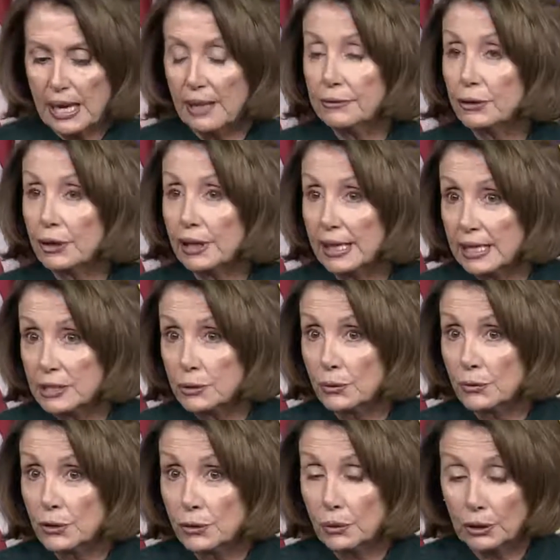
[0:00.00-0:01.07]
have your hands on
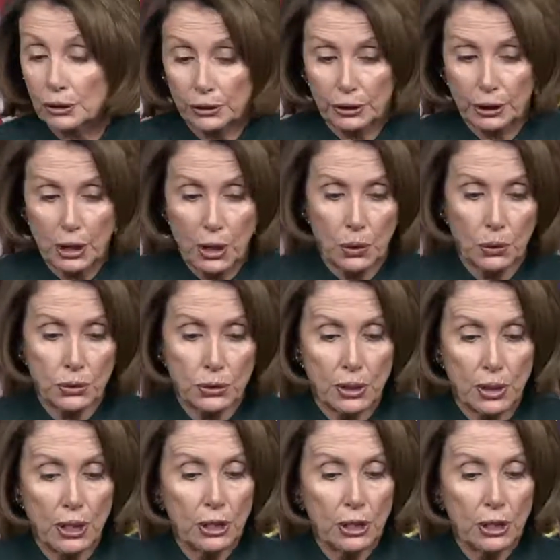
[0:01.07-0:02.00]
the nuclear codes,